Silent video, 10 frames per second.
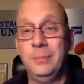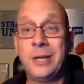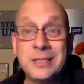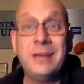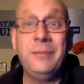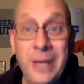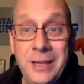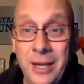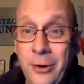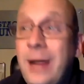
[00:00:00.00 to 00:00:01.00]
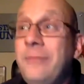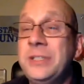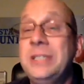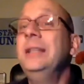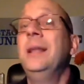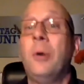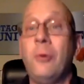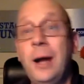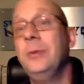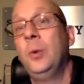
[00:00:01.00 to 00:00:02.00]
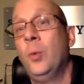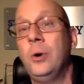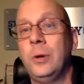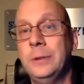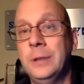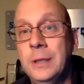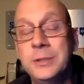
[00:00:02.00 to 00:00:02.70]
because I've been there and I've seen them around the world.